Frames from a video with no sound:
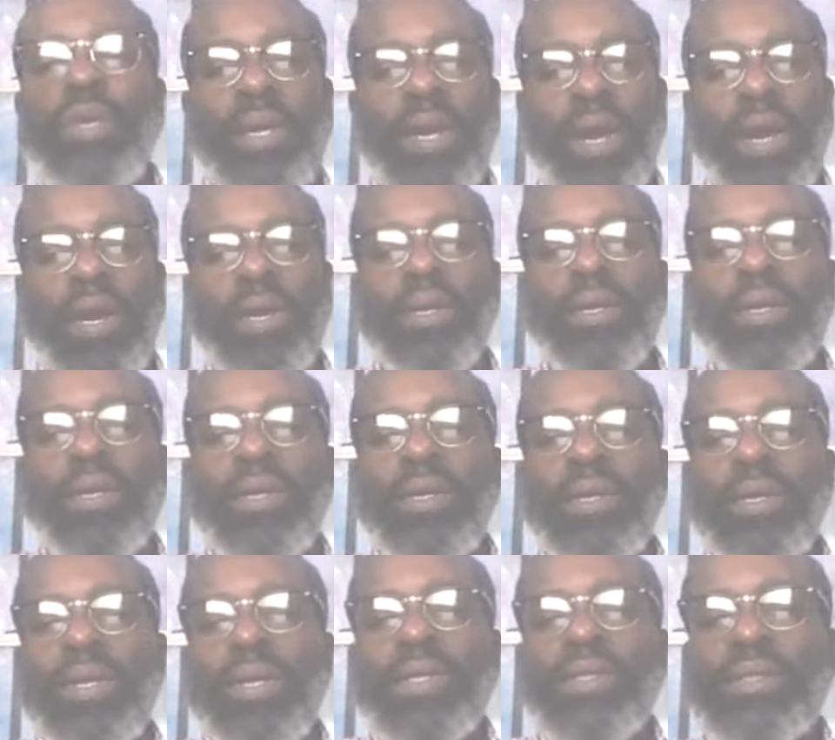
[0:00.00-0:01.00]
God,
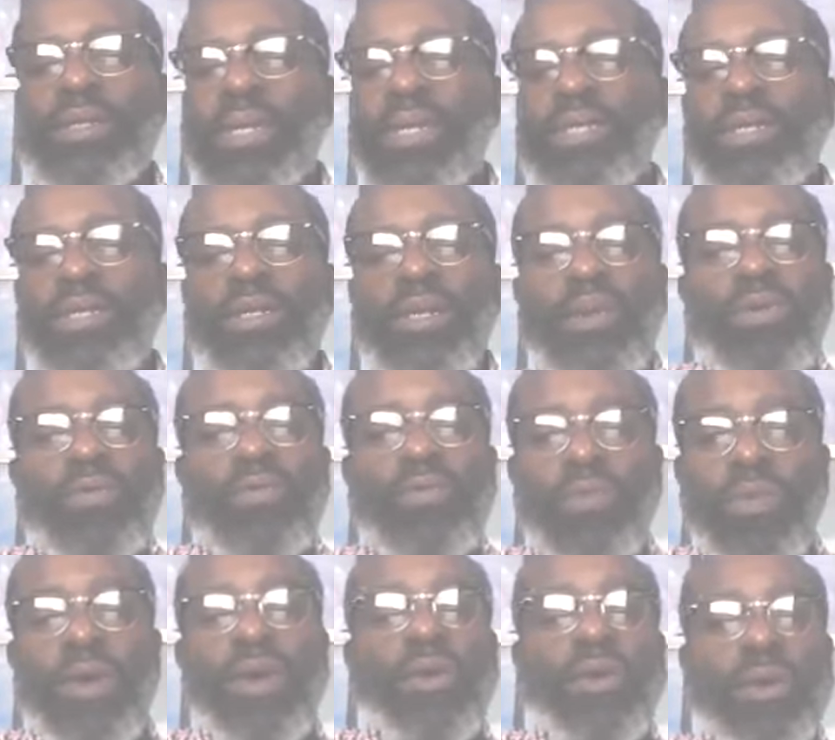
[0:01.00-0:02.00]
essentially,
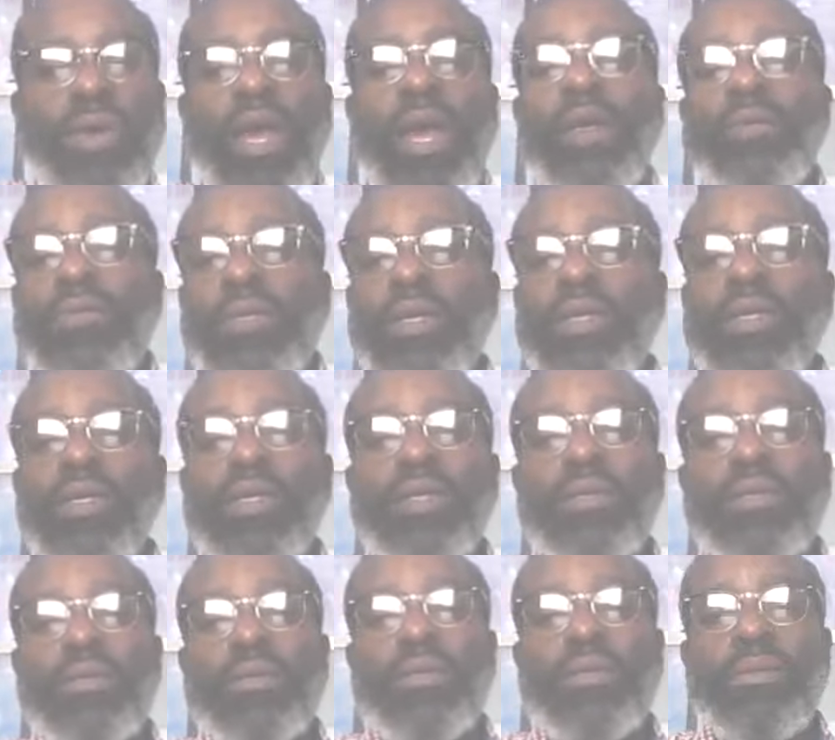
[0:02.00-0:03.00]
we're going to have to
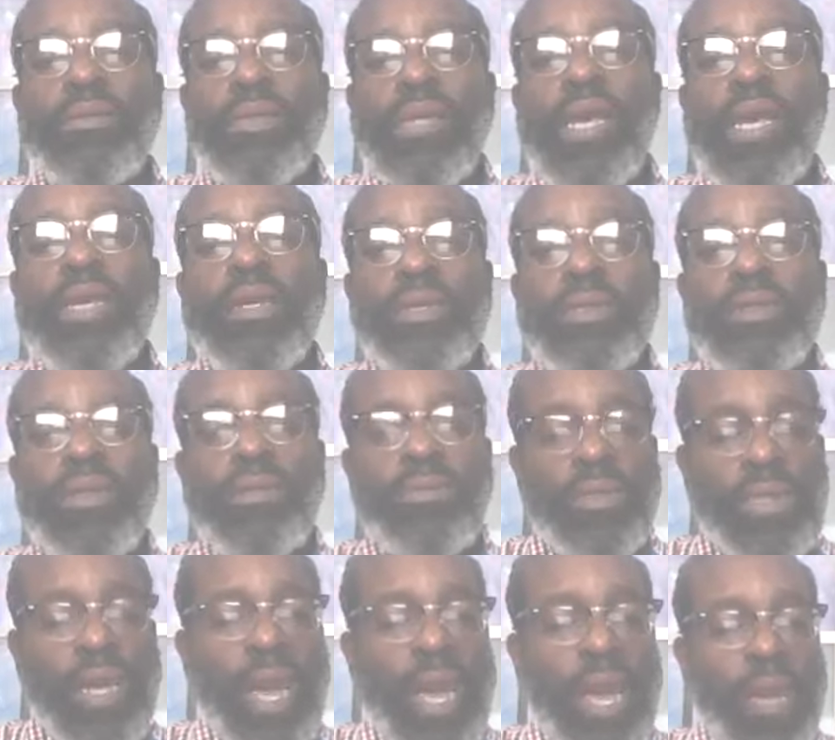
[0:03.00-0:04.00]
take some
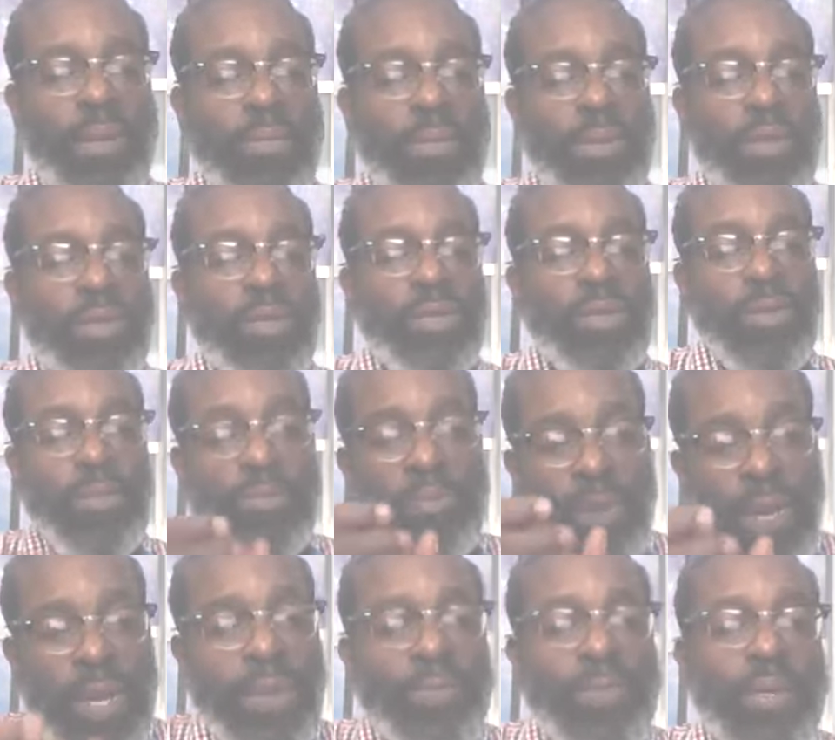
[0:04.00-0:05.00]
time to
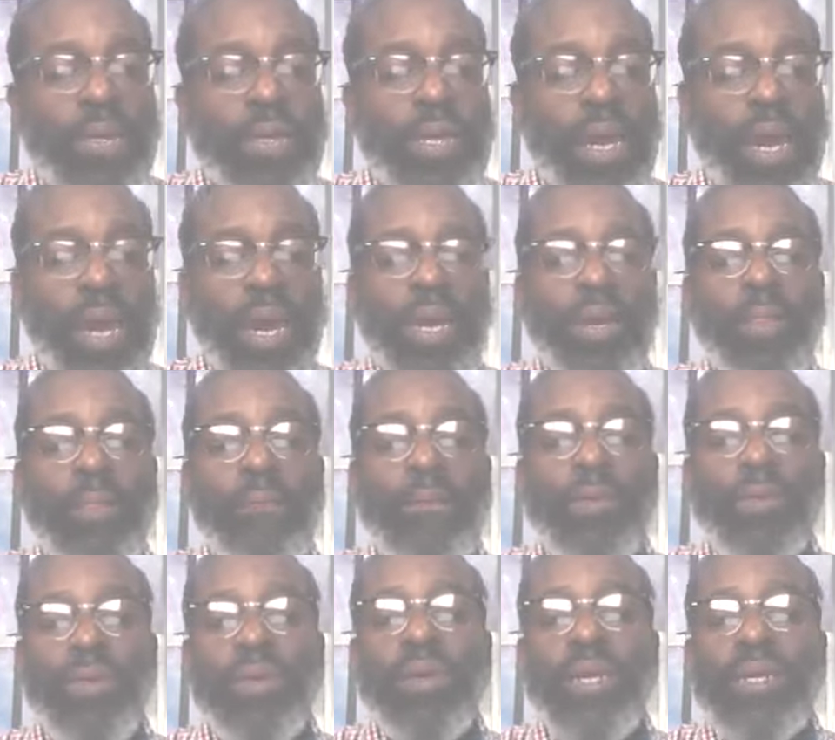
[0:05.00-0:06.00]
be with God.
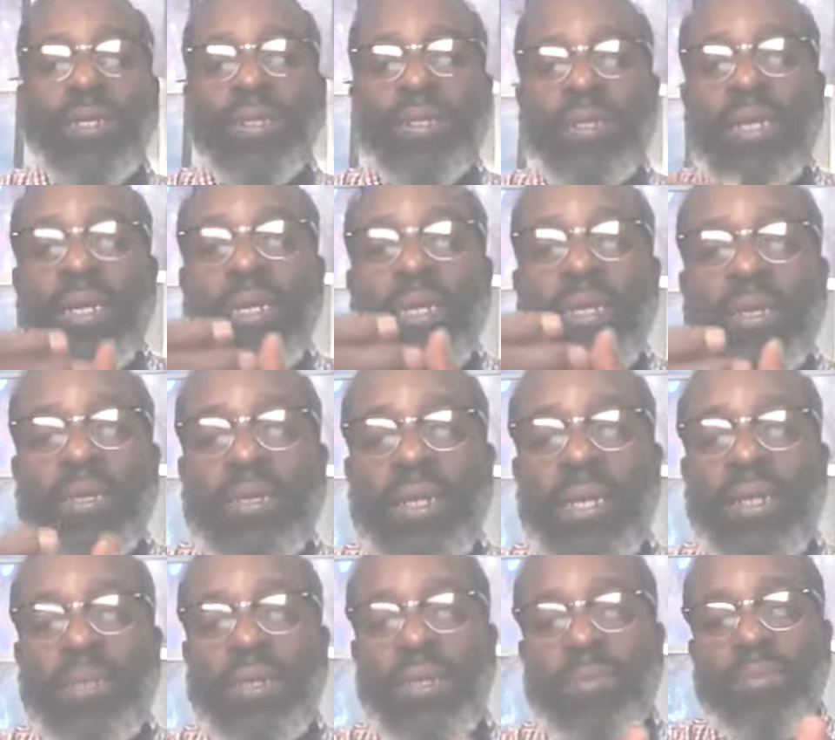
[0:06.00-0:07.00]
We're going to have to
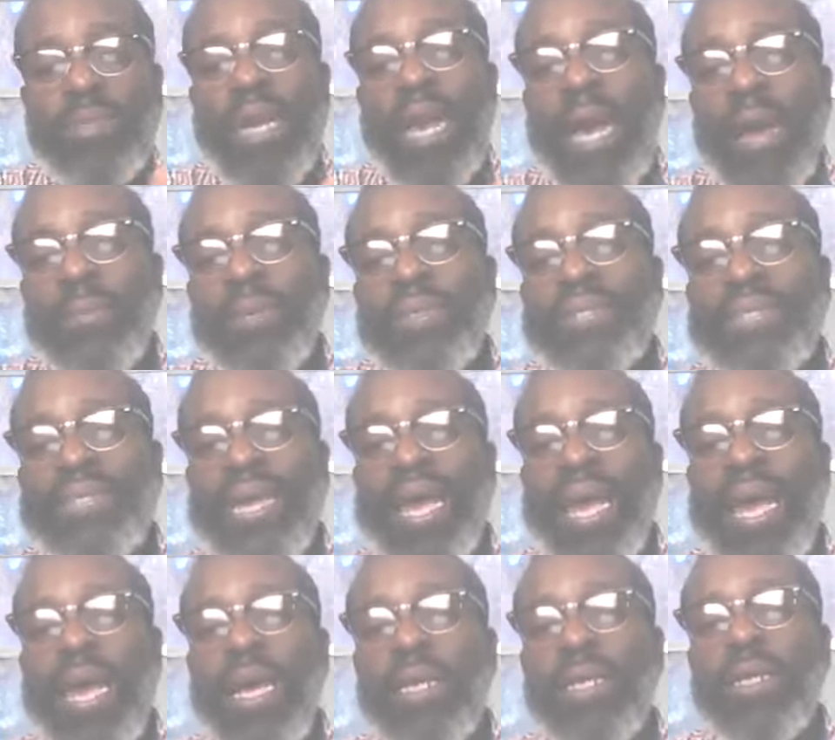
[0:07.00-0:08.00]
set some time
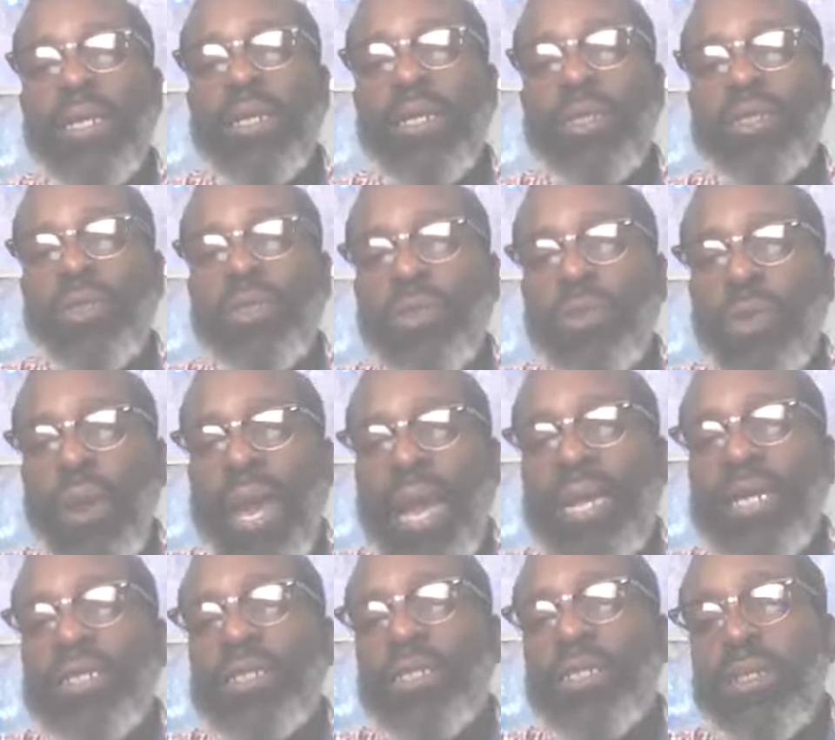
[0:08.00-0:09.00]
aside to
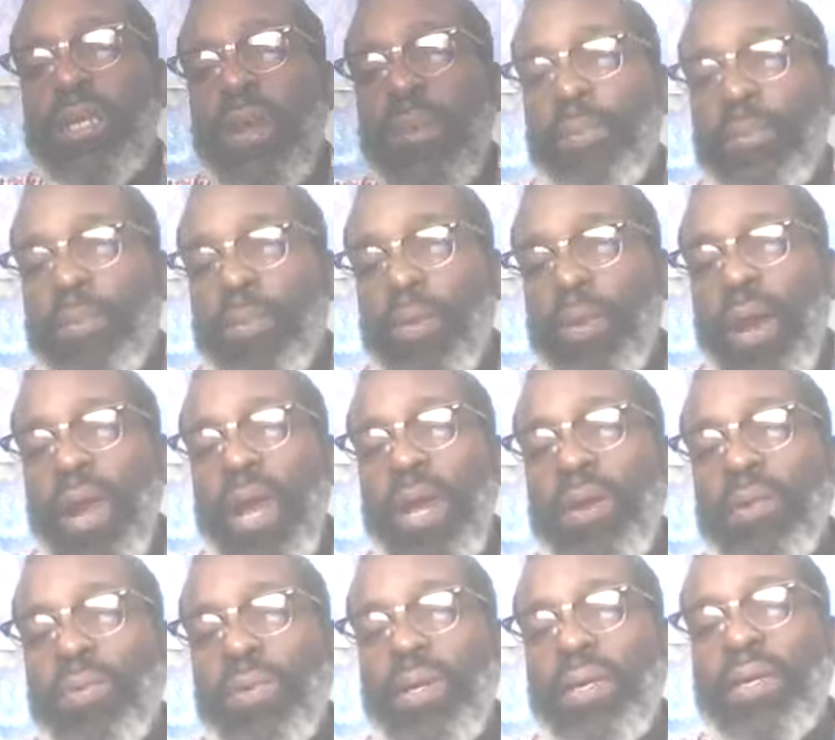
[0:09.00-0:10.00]
actually pray
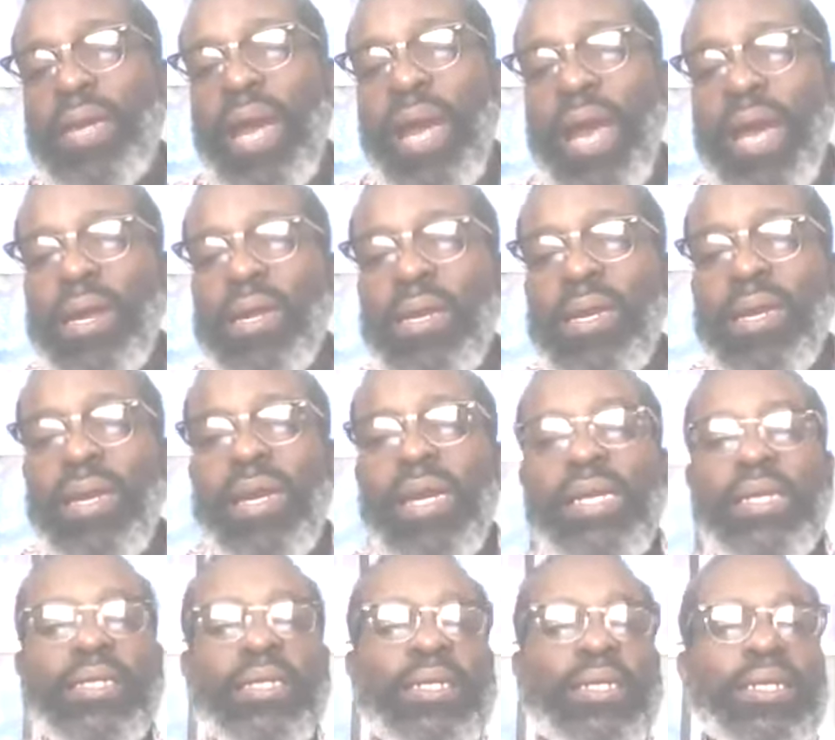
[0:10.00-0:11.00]
with God,
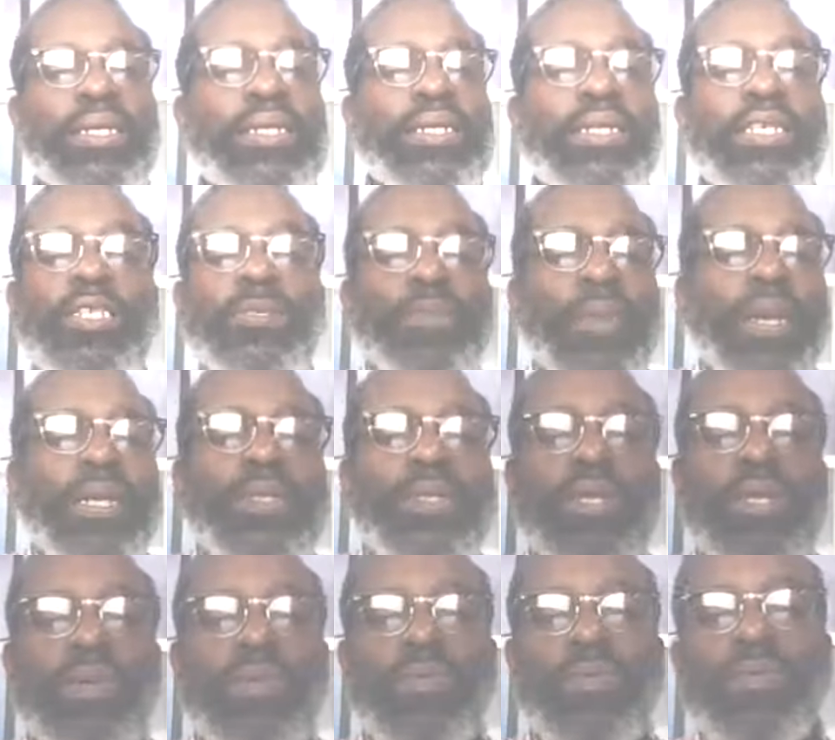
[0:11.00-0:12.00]
it,
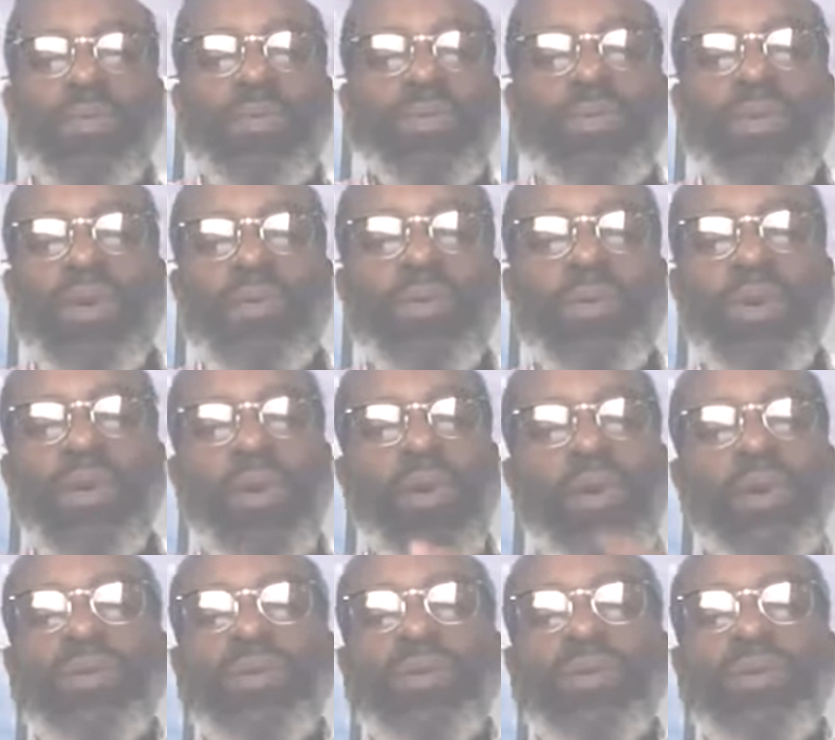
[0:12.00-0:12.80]
especially when we're going